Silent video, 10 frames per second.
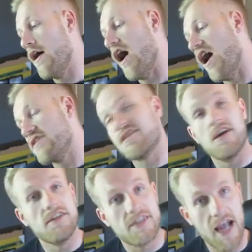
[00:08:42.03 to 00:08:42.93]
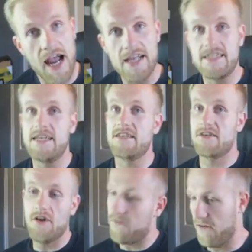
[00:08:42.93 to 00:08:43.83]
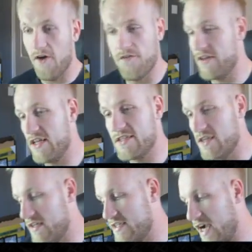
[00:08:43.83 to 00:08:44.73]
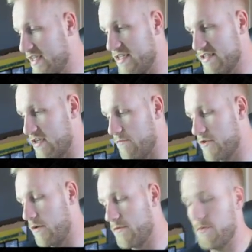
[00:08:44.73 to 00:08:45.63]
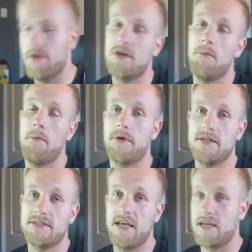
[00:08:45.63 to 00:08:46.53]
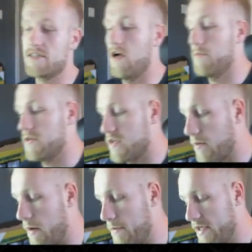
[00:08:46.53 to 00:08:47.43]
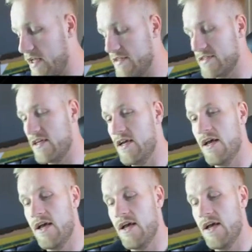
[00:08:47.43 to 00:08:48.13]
Certain tactics. I think there's certain tactics sometimes, but when you come up against decks that I'm going to come up against,